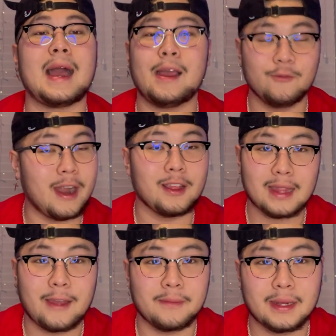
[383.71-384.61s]
I'd ride or
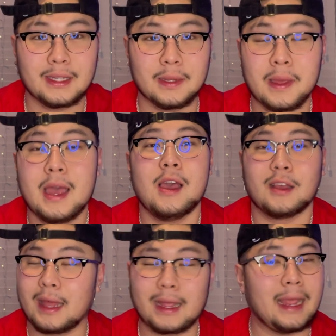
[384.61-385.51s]
die for my team,
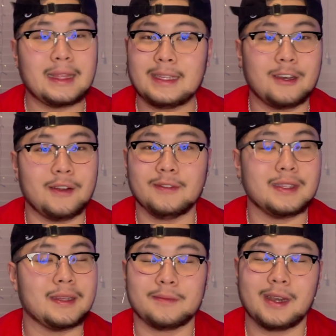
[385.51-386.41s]
like A T L
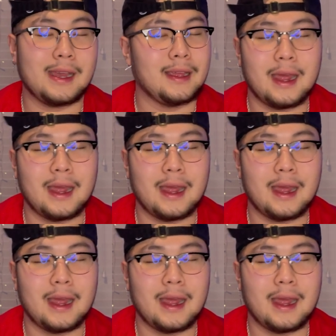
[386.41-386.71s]
everything, bro.